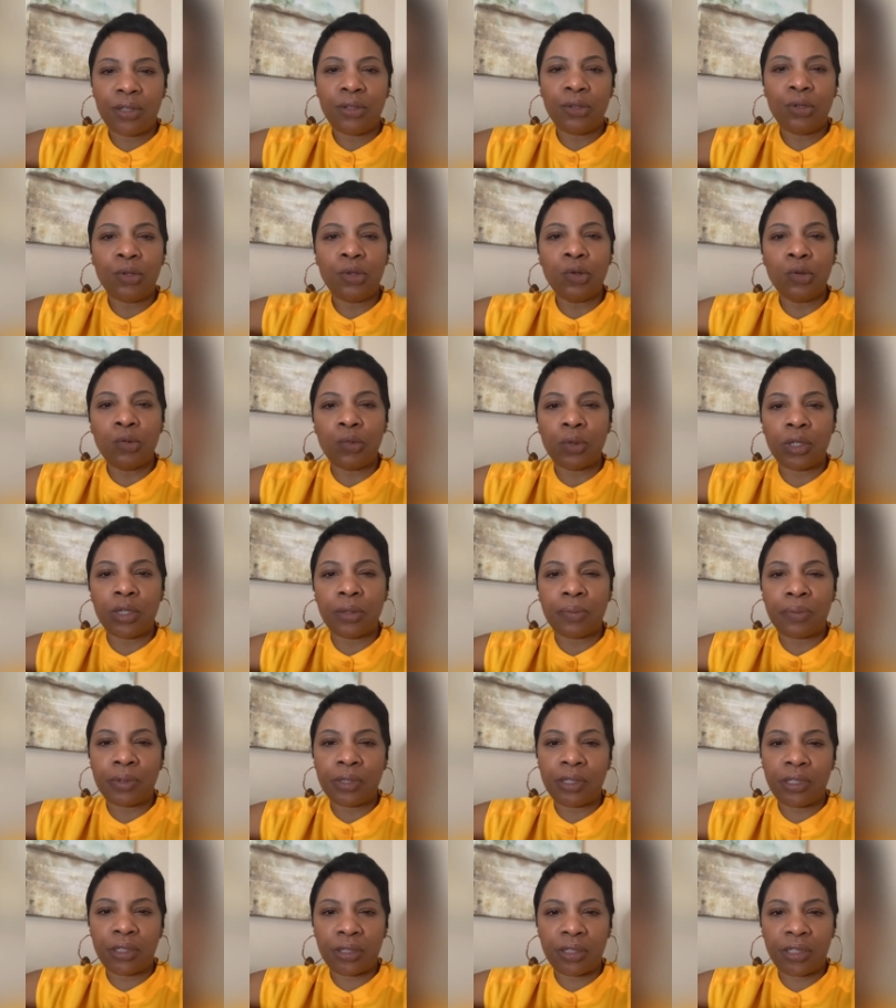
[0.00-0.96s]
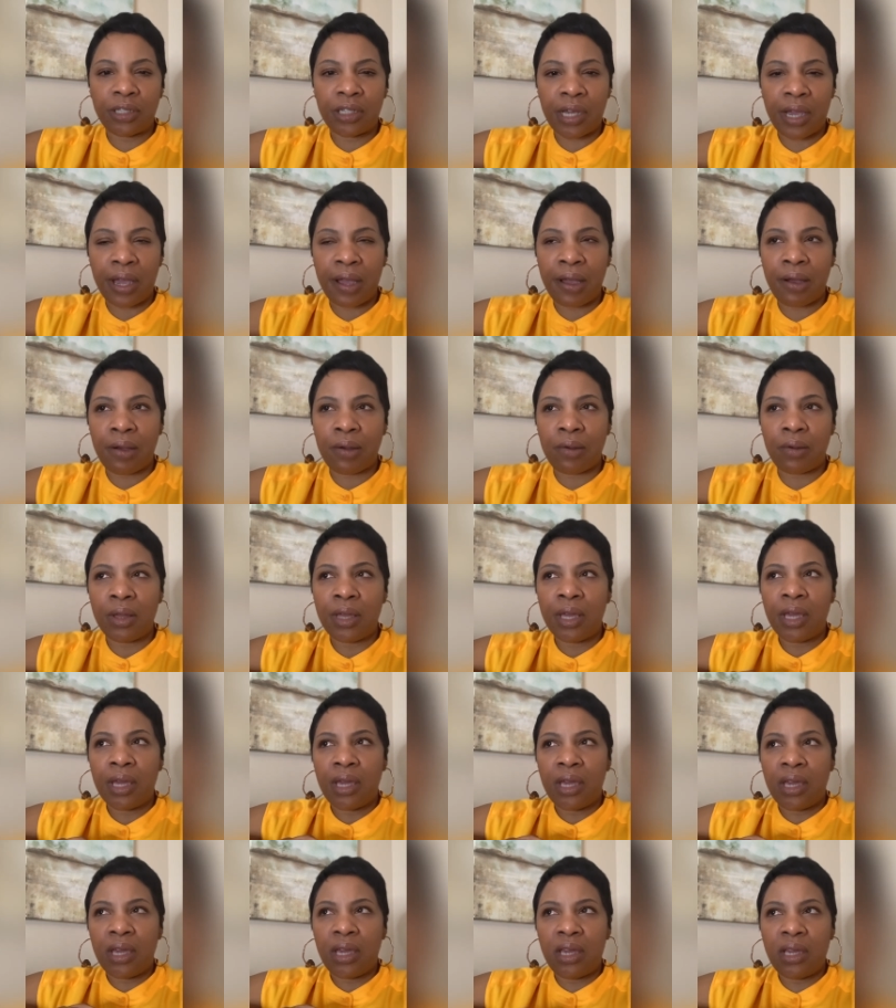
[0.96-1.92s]
You don't want to put your child
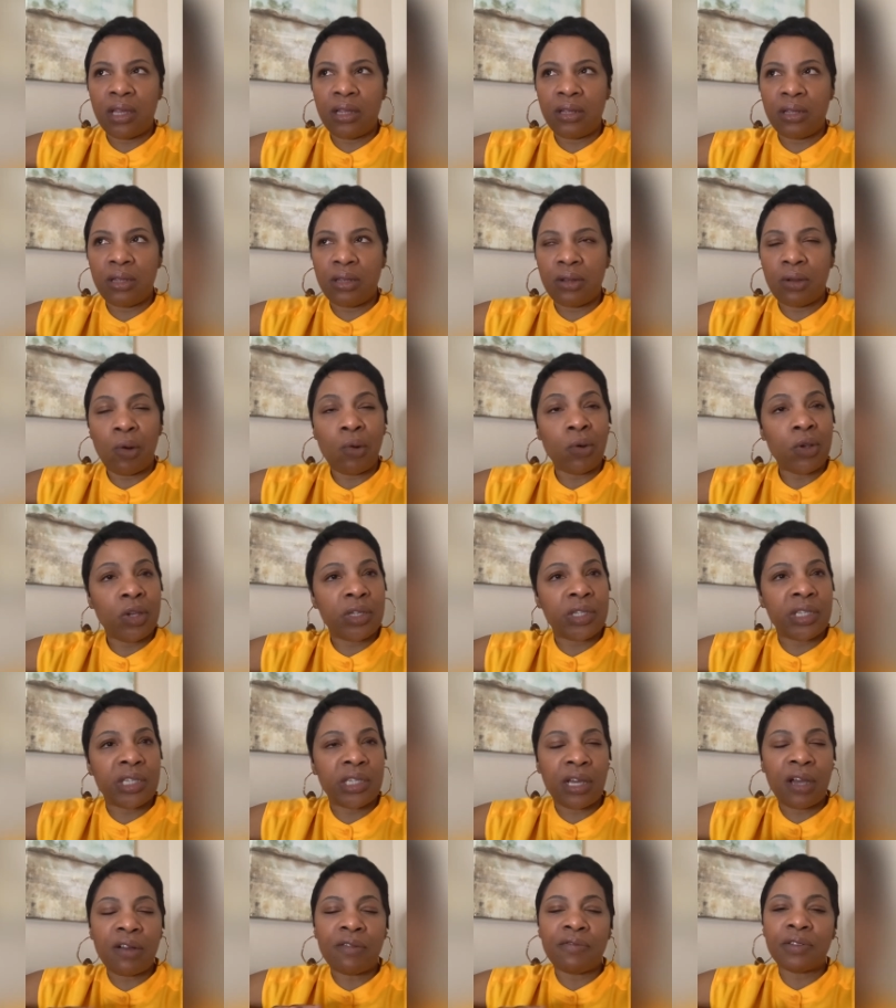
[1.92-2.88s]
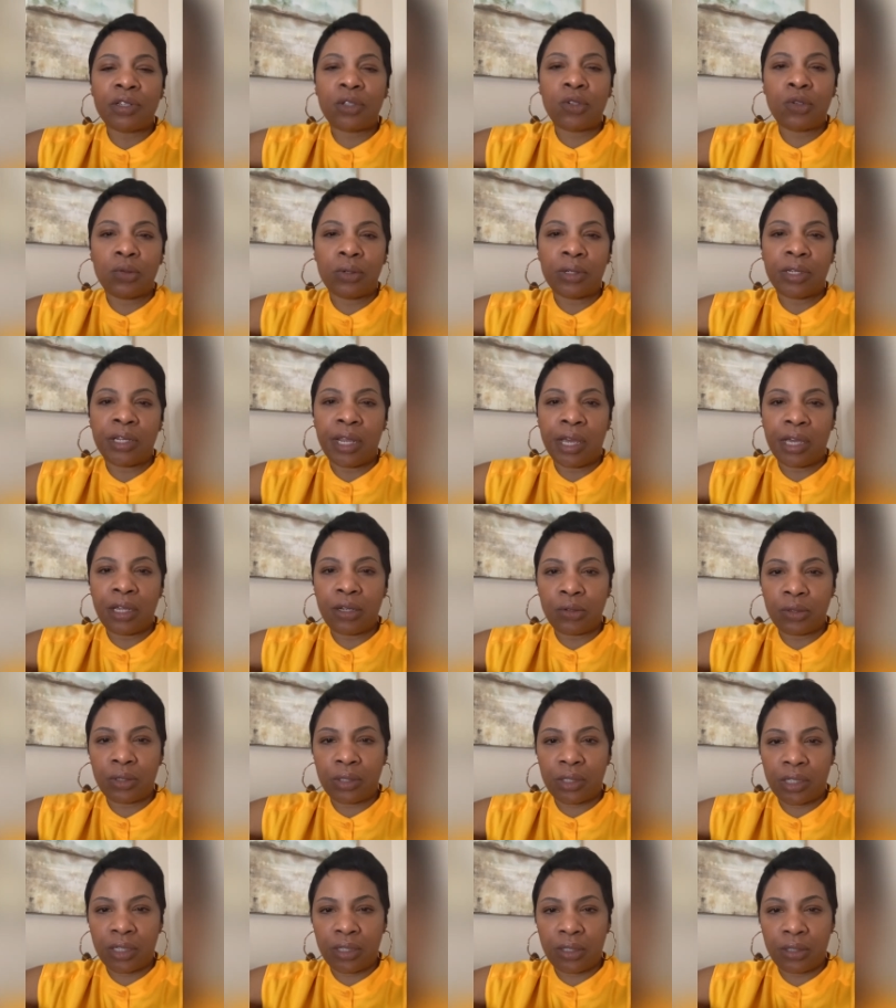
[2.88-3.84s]
in or yourself into a
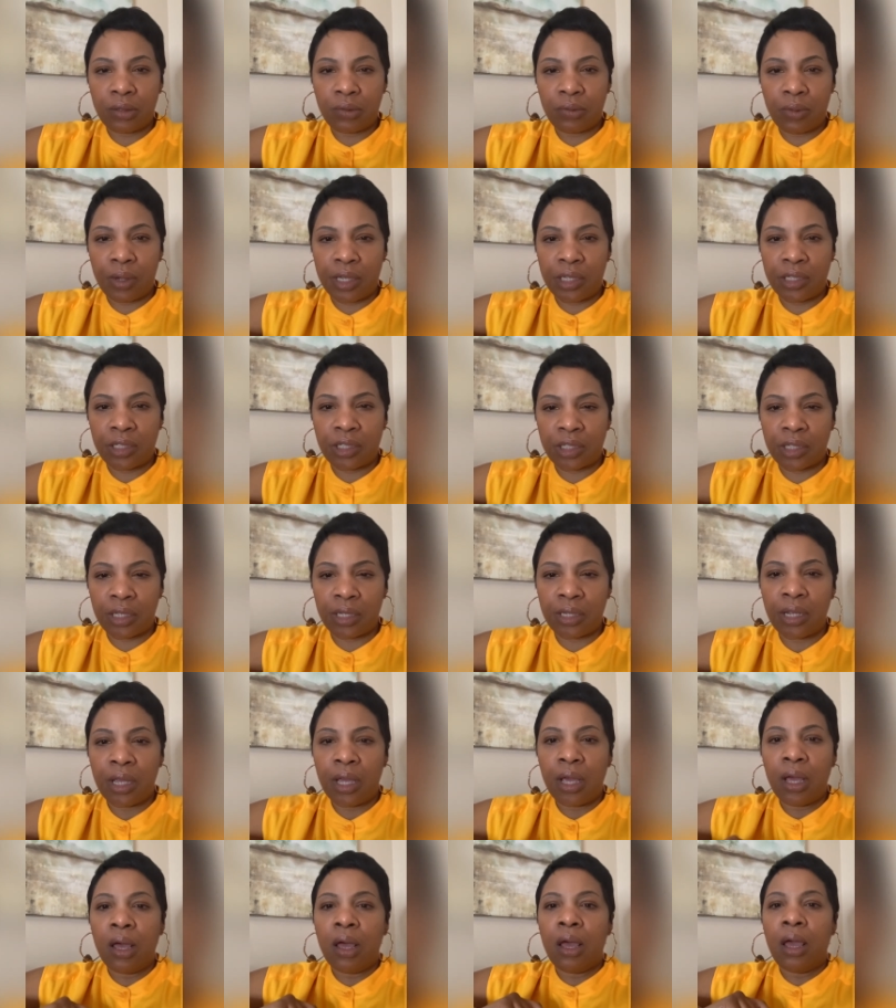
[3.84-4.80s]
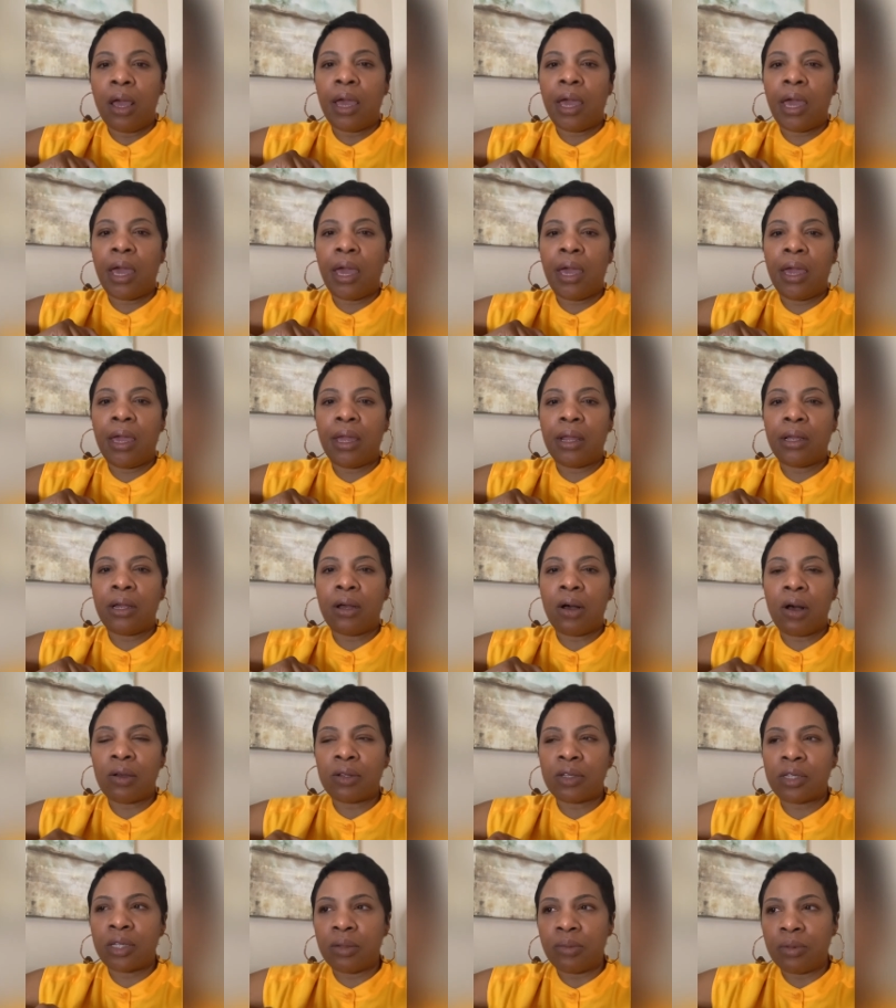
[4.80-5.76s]
dangerous situation and
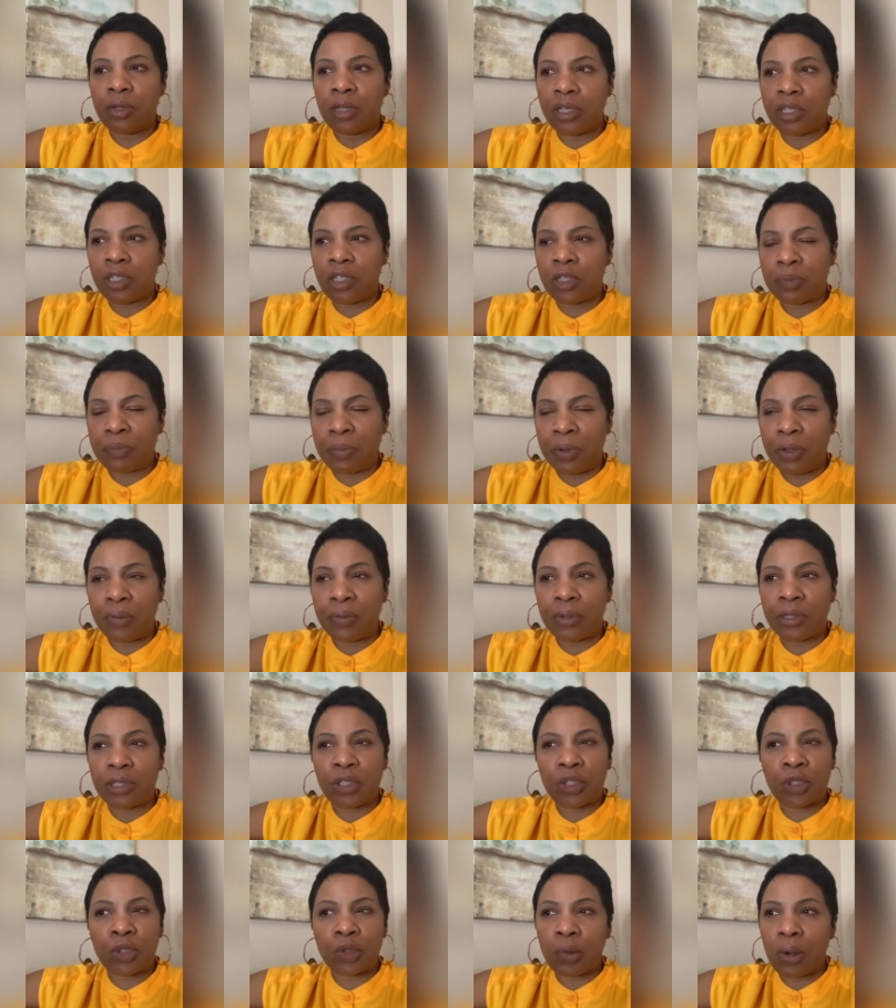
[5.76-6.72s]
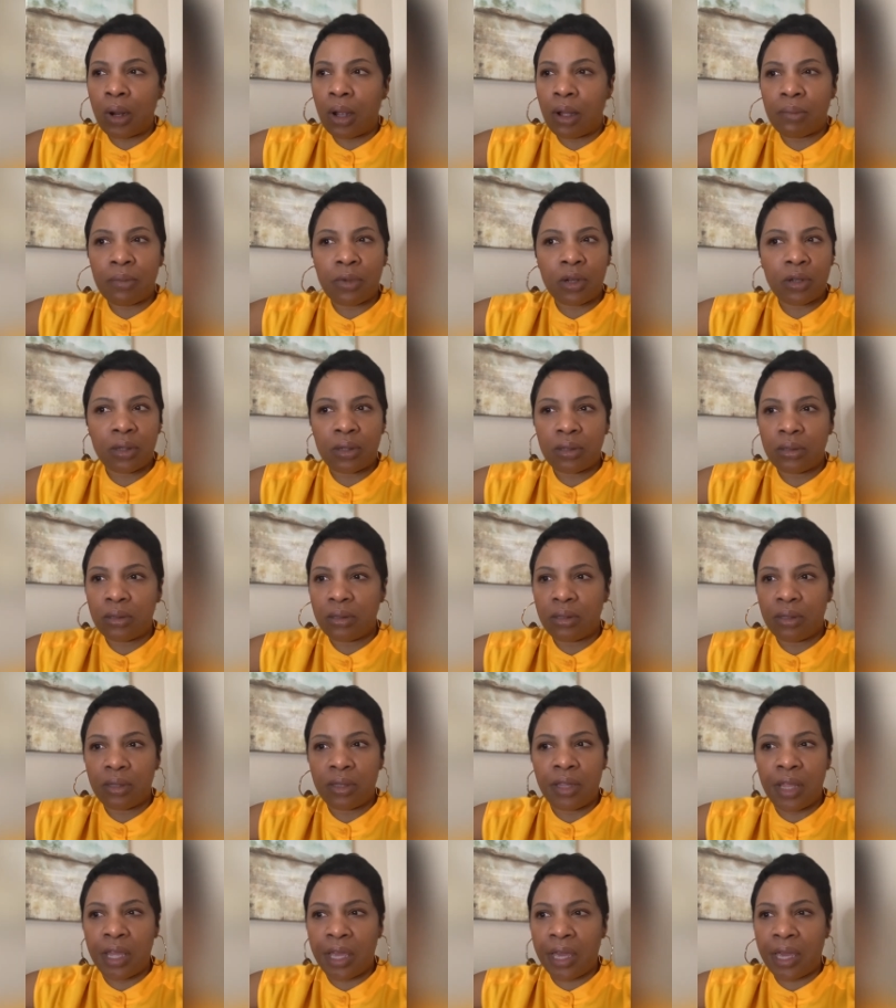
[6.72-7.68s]
cause them to experience trauma
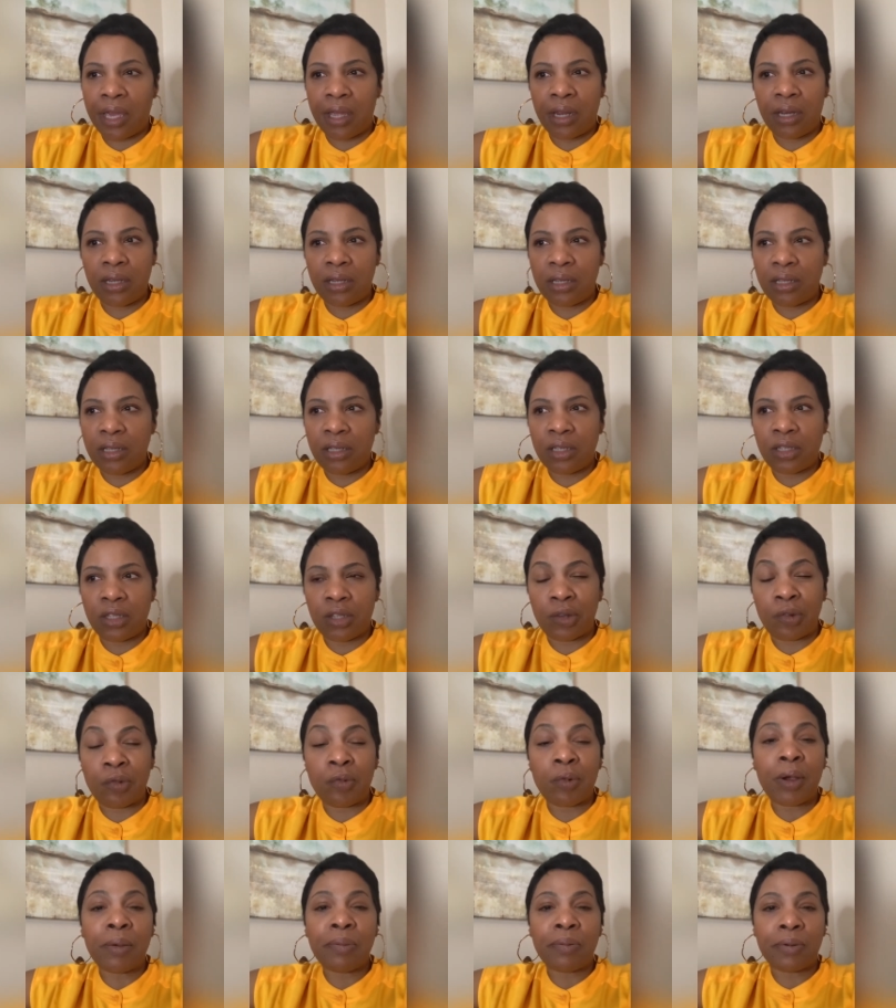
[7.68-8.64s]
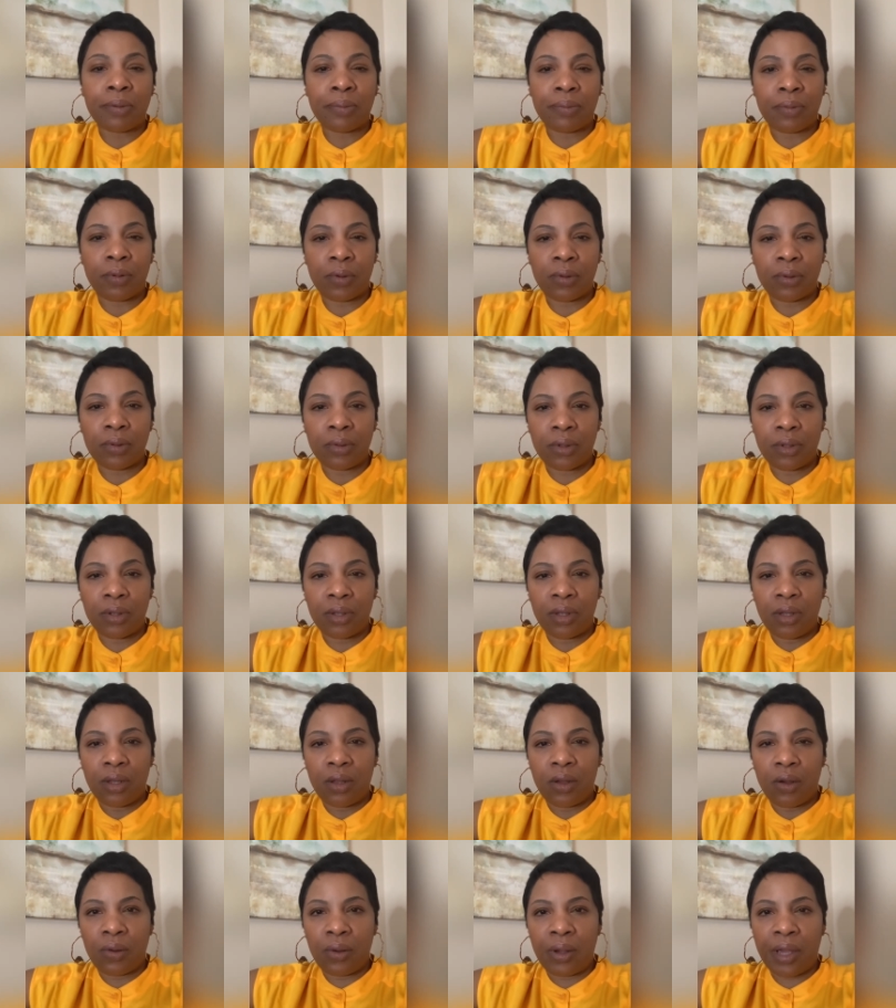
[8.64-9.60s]
that is irreparable.
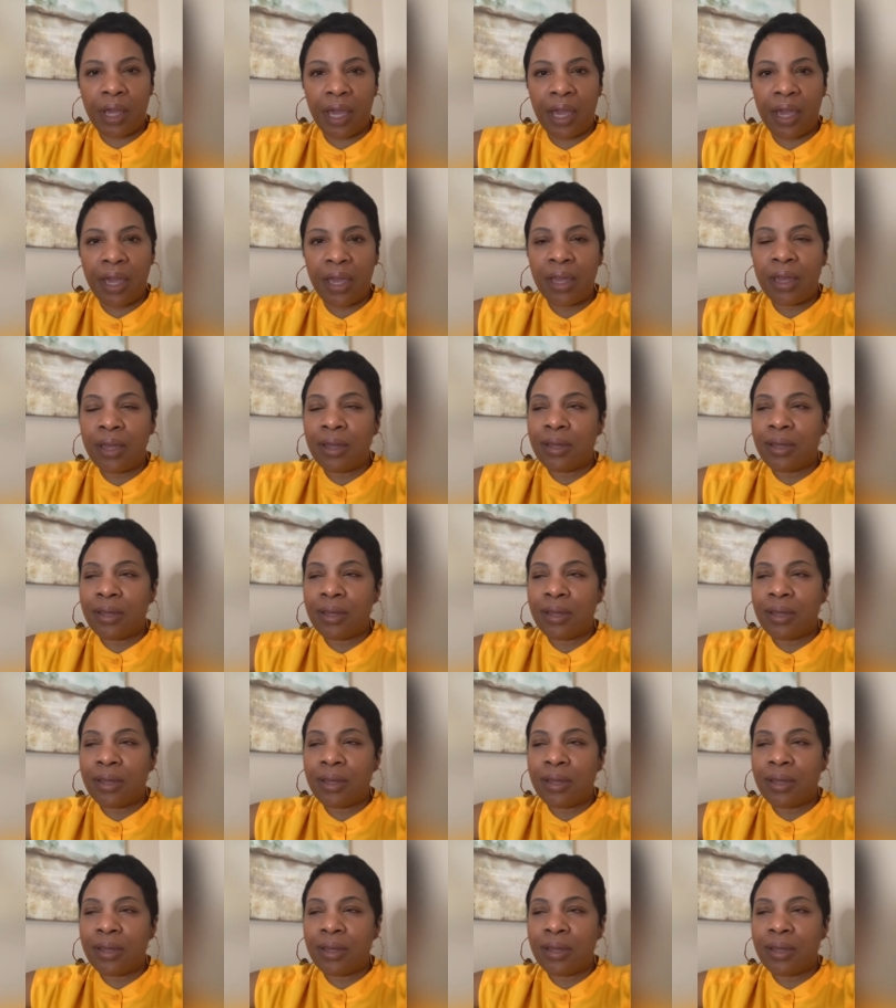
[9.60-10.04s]
Okay.